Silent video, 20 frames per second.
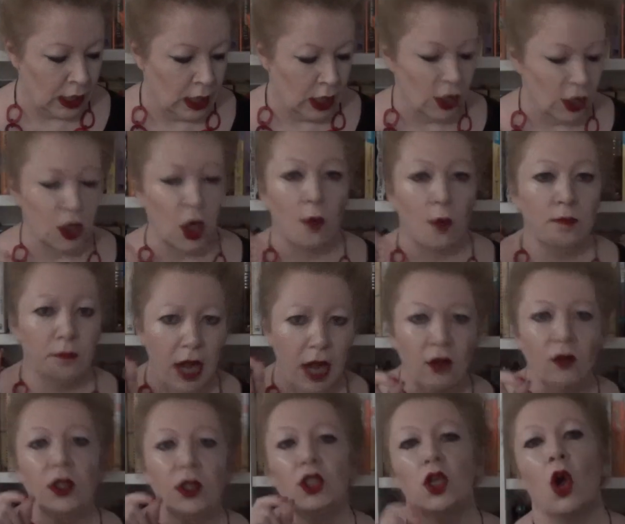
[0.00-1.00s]
So
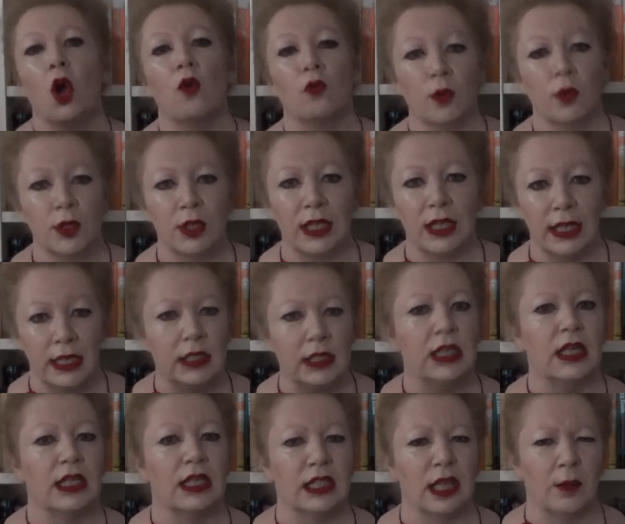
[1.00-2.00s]
meritocracy is
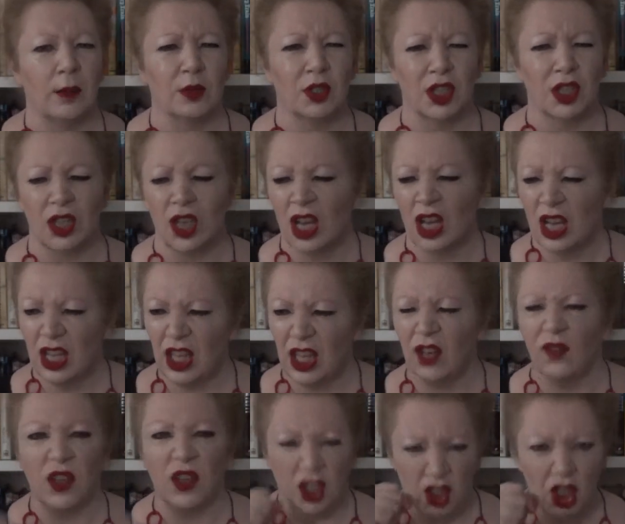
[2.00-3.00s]
the assumption that
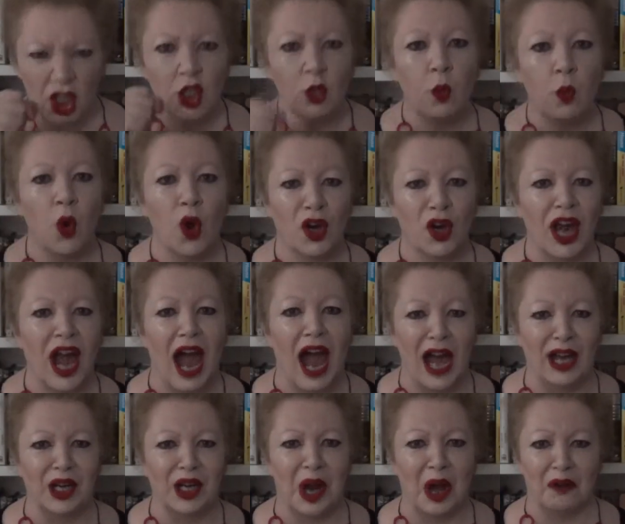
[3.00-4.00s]
if you just work
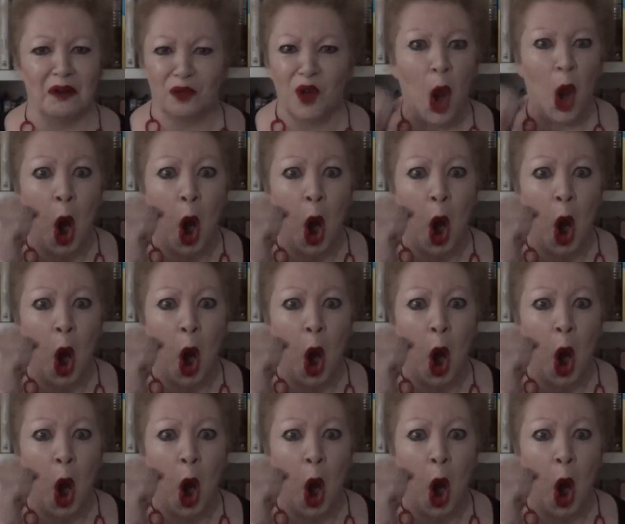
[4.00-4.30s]
hard enough,